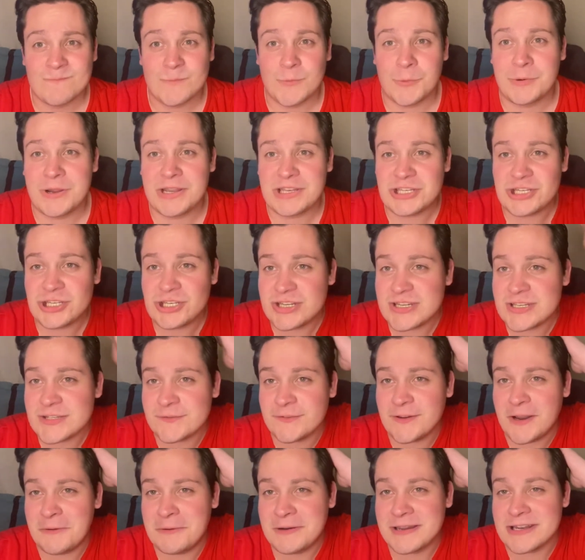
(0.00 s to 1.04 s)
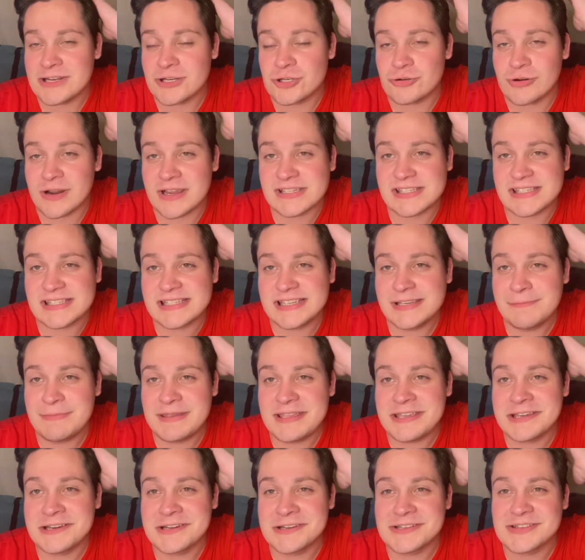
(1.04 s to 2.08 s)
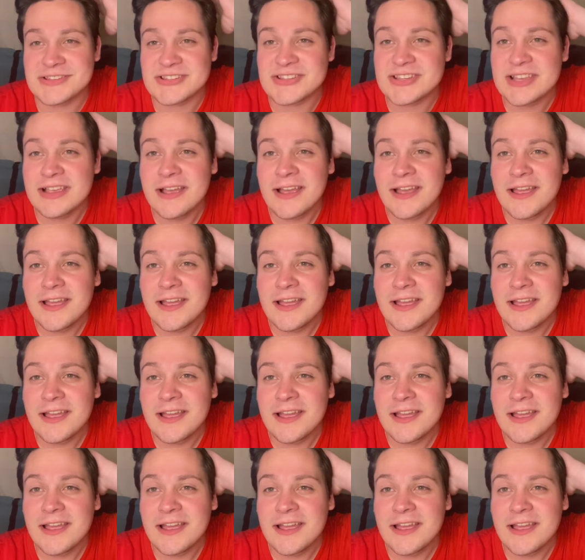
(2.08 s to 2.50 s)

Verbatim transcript: which is very interesting because